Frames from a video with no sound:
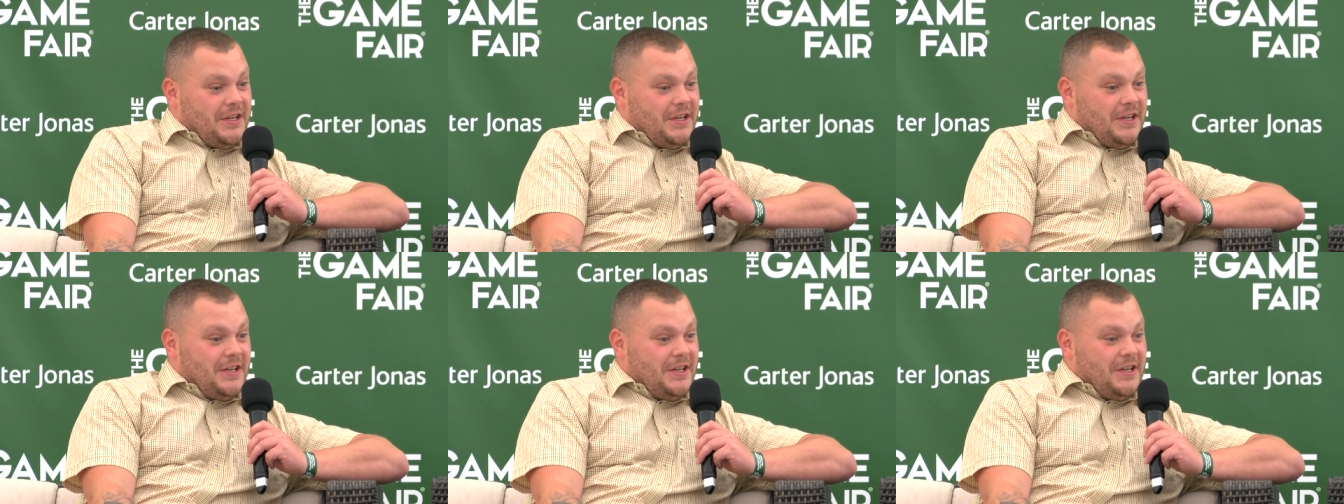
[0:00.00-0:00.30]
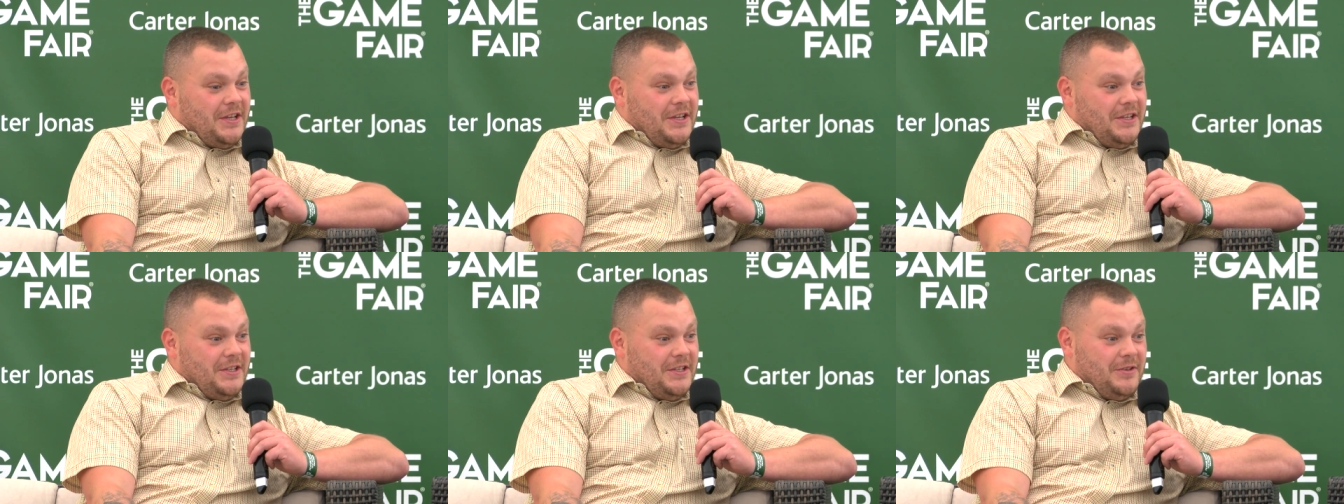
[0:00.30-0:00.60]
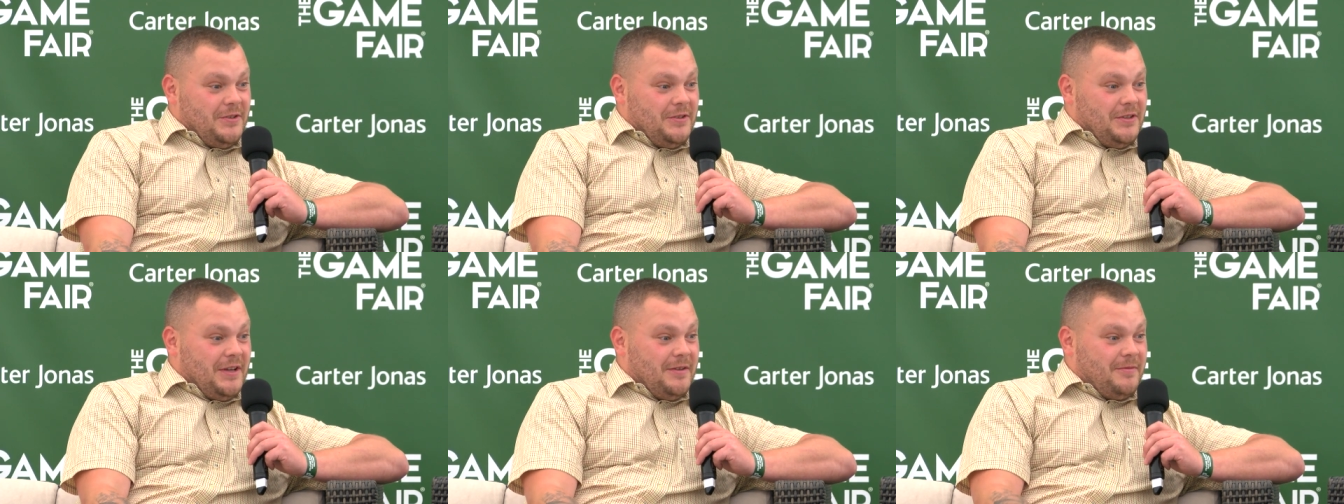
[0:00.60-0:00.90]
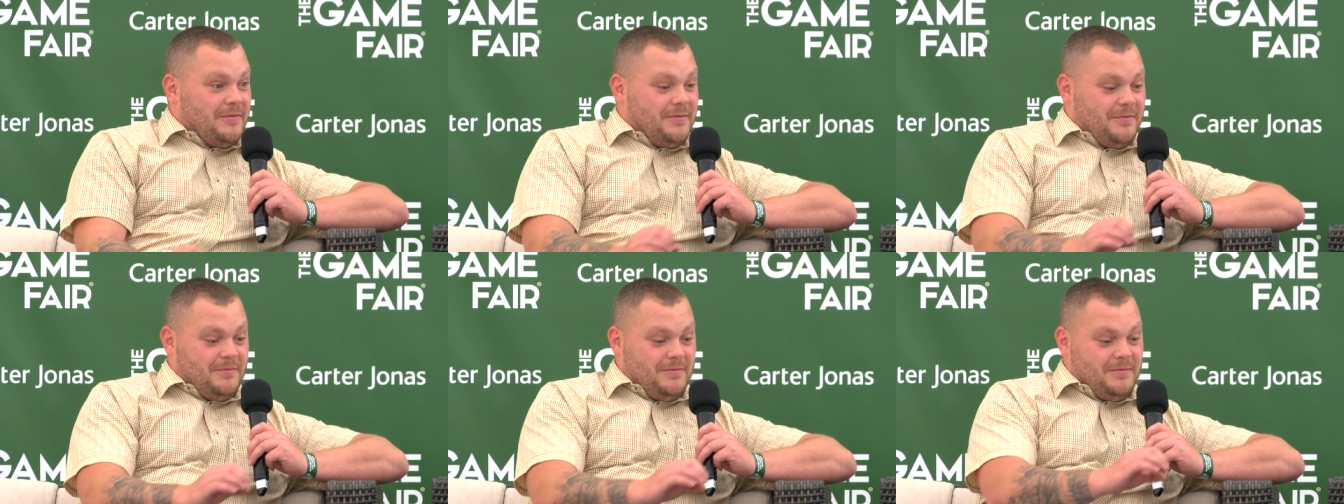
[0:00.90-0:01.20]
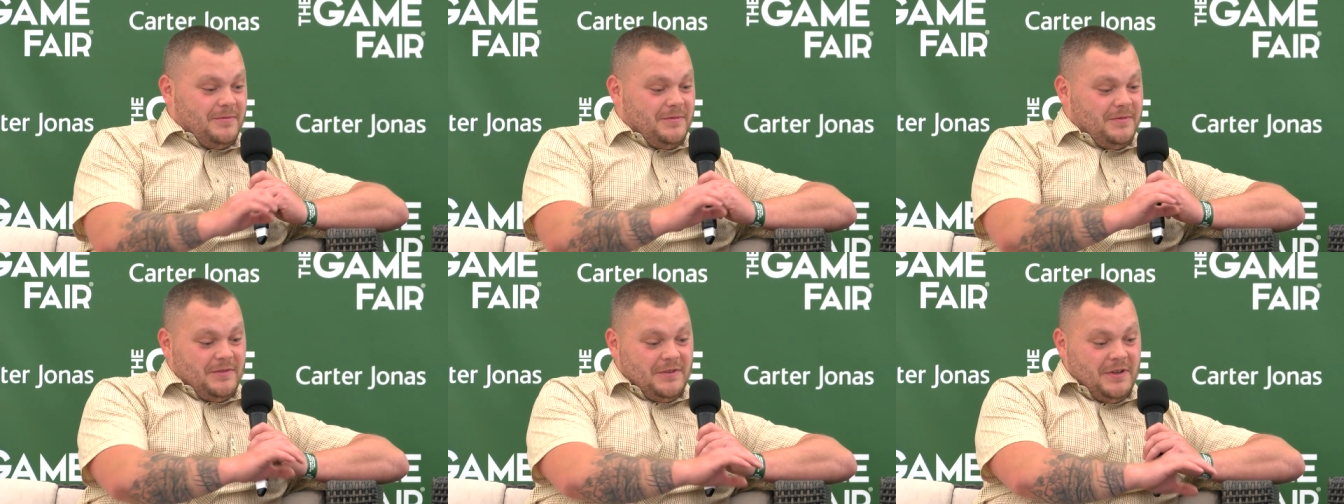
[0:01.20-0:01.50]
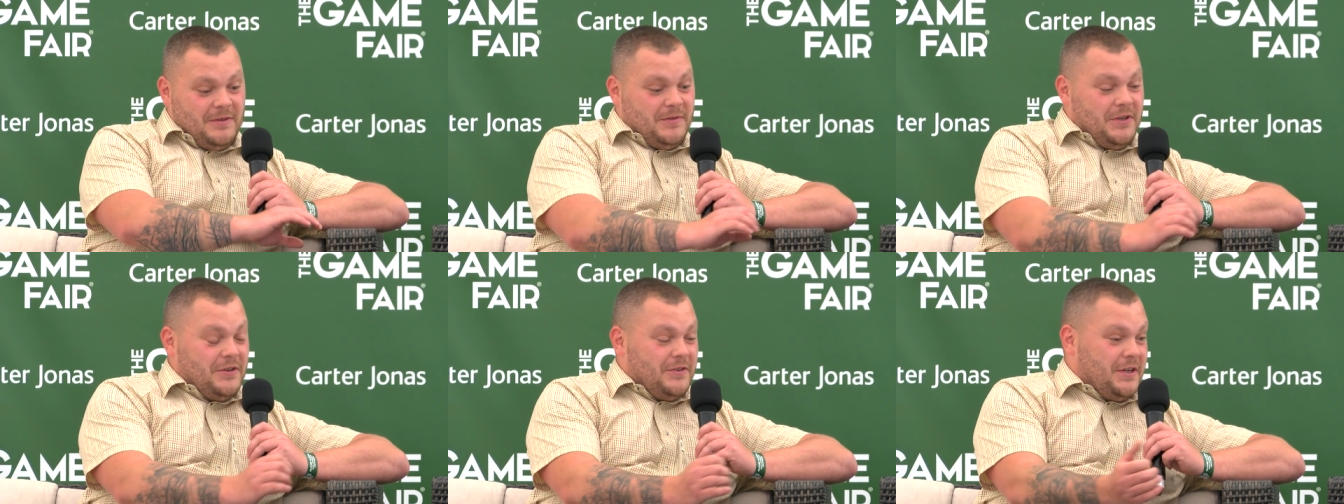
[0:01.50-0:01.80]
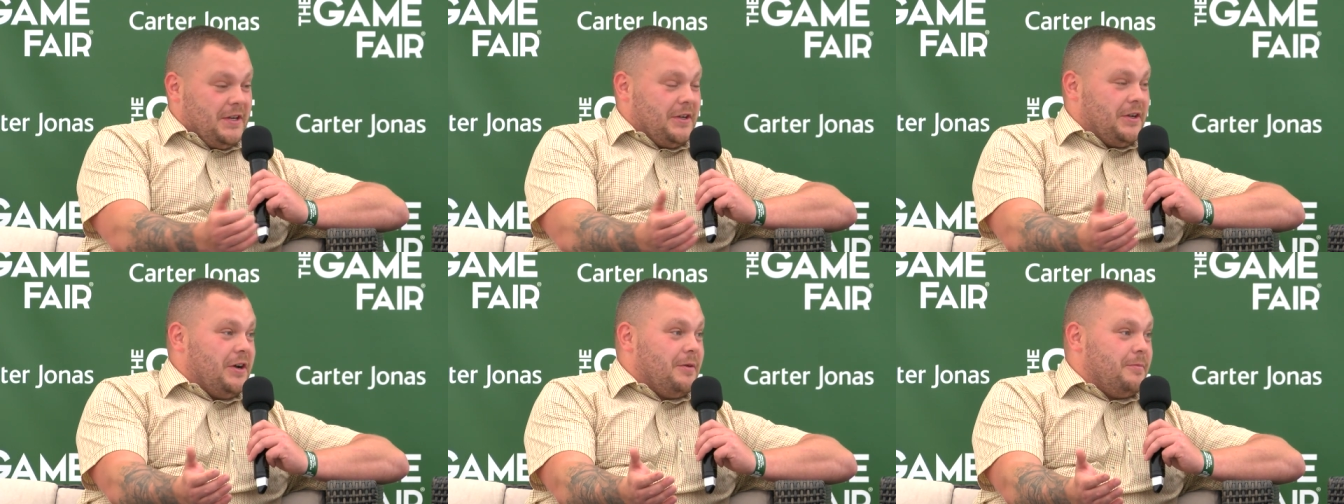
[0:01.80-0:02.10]
Uh, you'll have, if you're
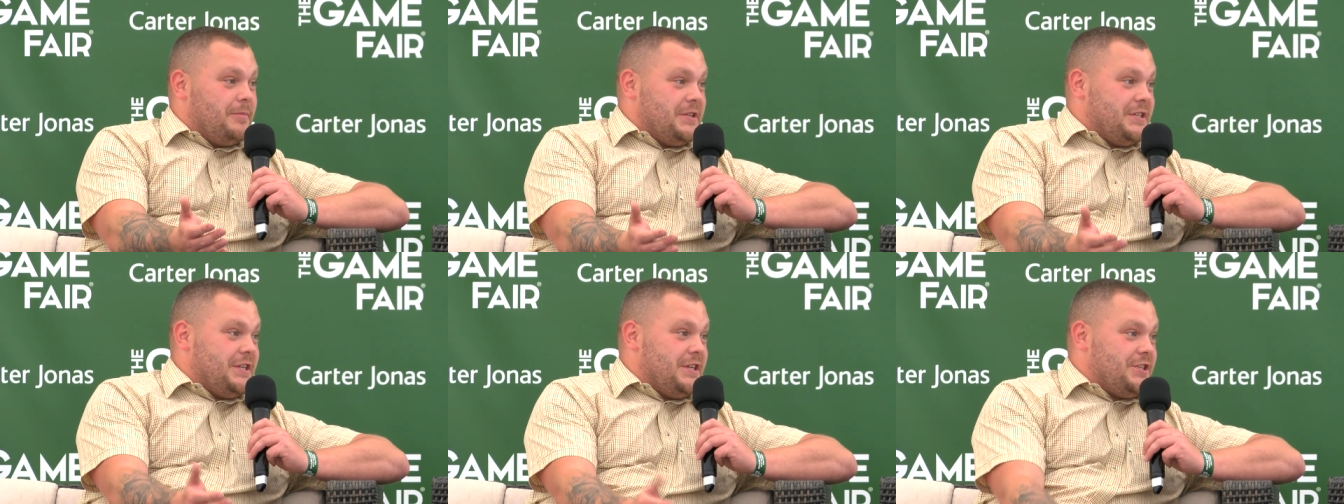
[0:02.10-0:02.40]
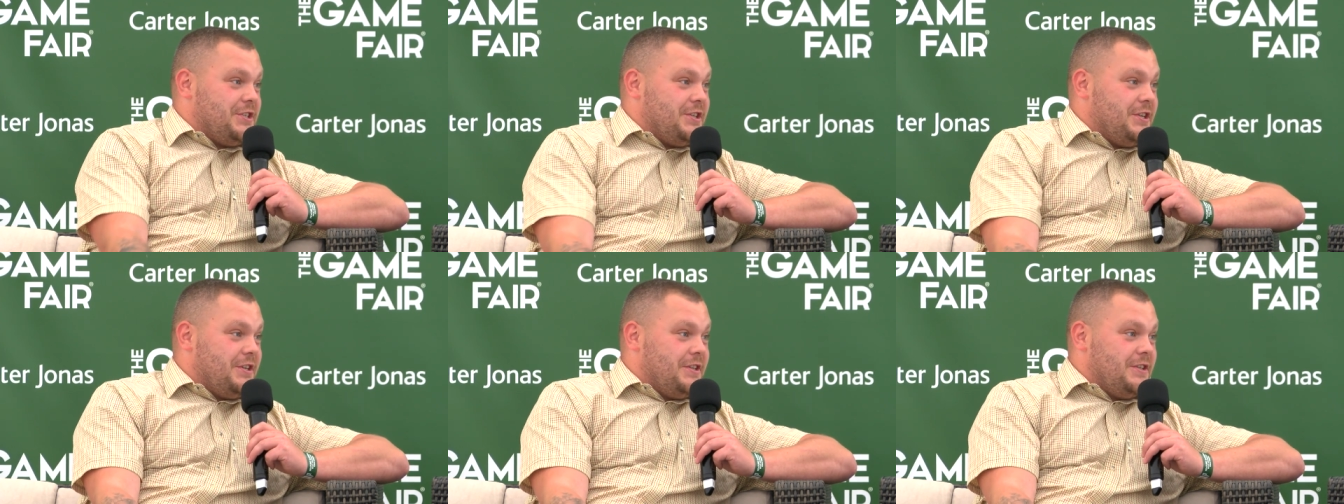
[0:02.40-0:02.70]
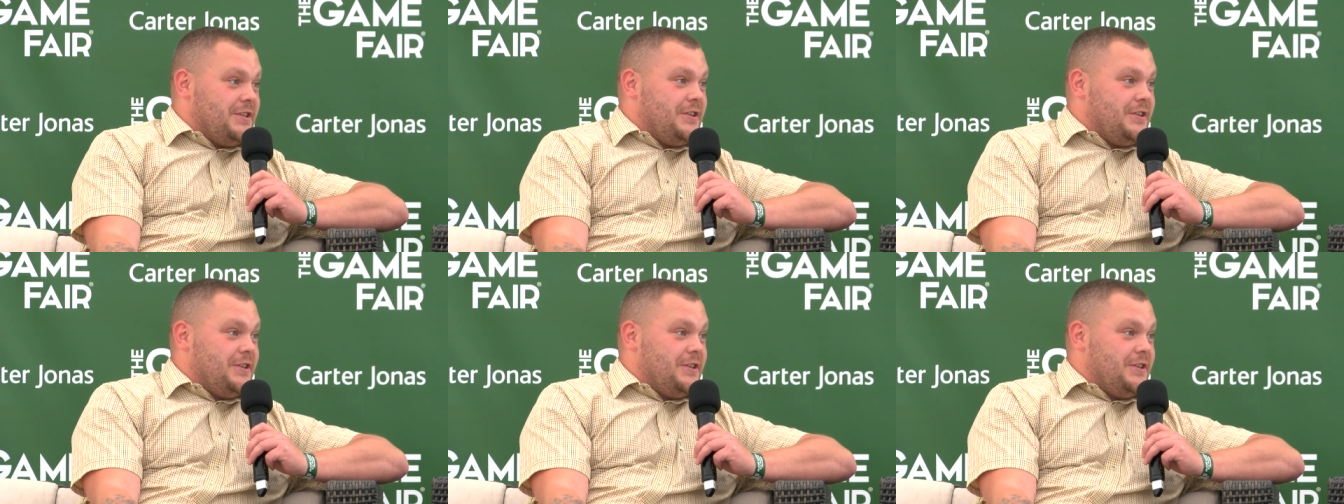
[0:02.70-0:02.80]
in competition,